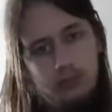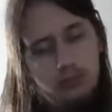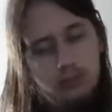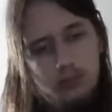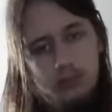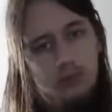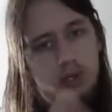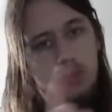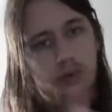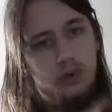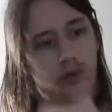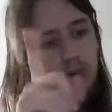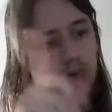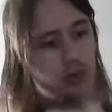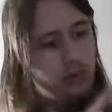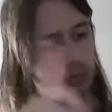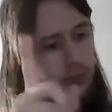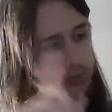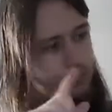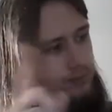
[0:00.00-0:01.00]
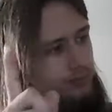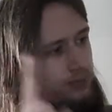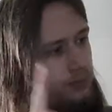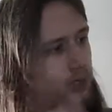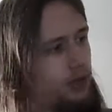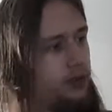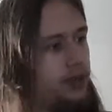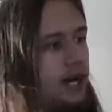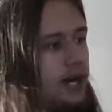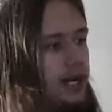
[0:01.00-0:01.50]
No.
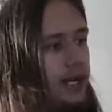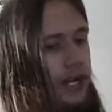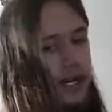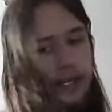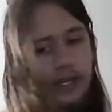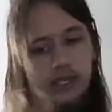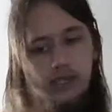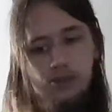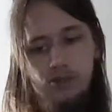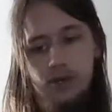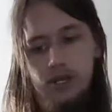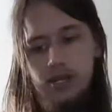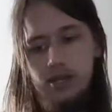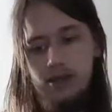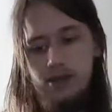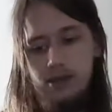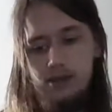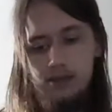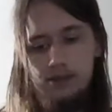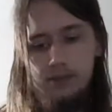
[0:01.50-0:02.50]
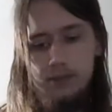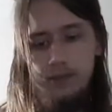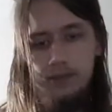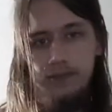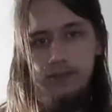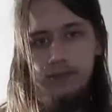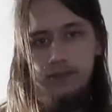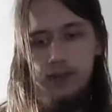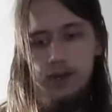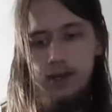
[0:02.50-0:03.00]
Not that kind of sweet.
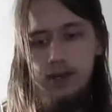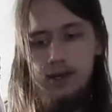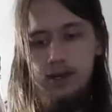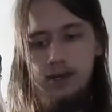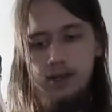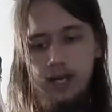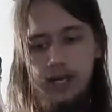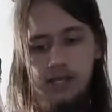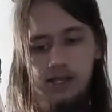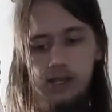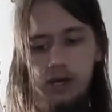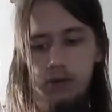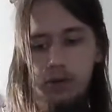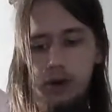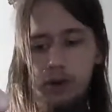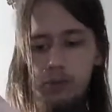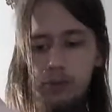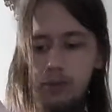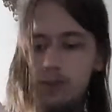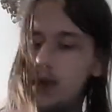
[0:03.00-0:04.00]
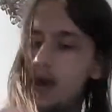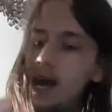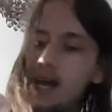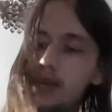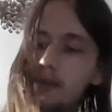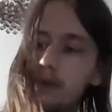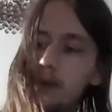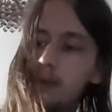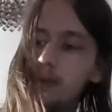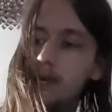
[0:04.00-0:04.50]
That's not what
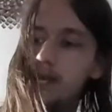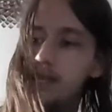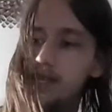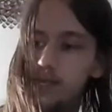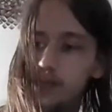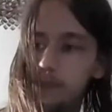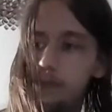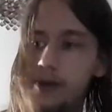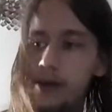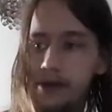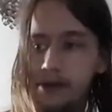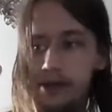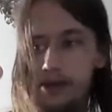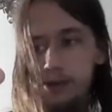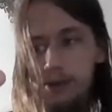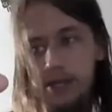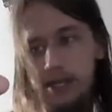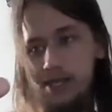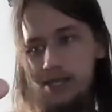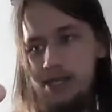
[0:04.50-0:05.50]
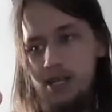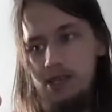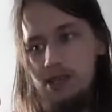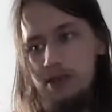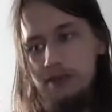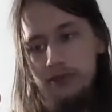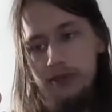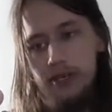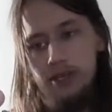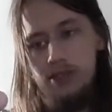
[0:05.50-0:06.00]
anyone means, apparently, when they say
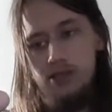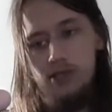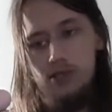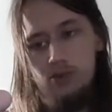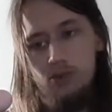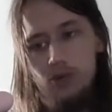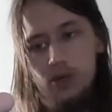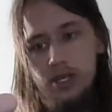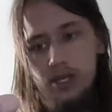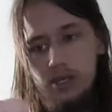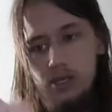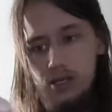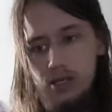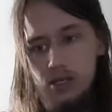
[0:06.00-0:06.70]
something sweet.